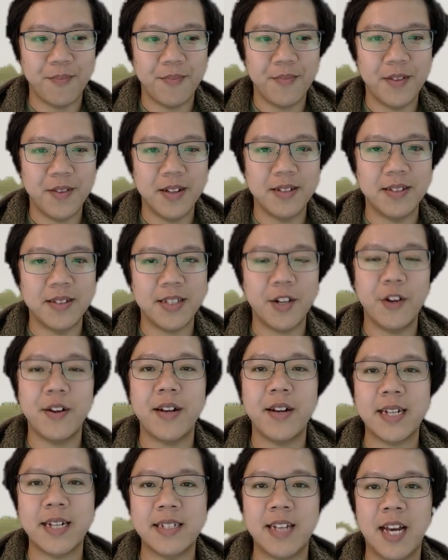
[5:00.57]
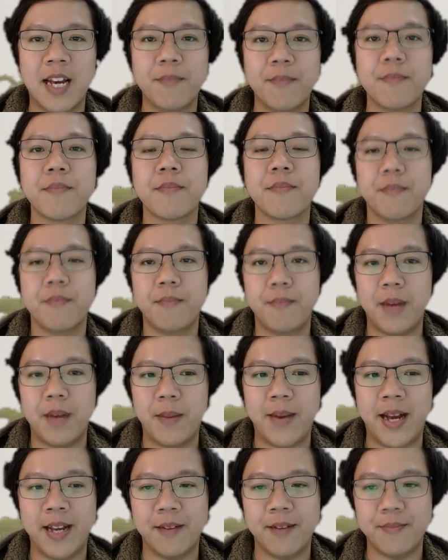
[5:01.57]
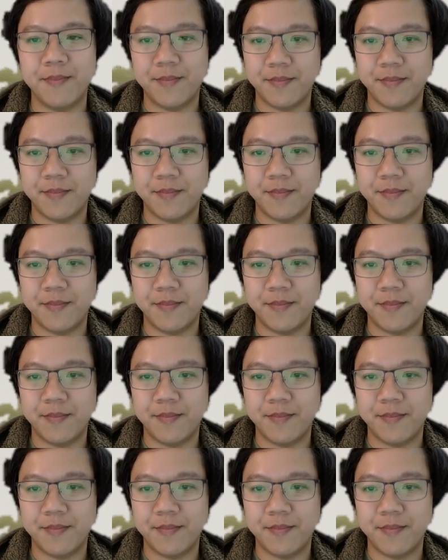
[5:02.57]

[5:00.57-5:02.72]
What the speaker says: See you next time. Bye bye.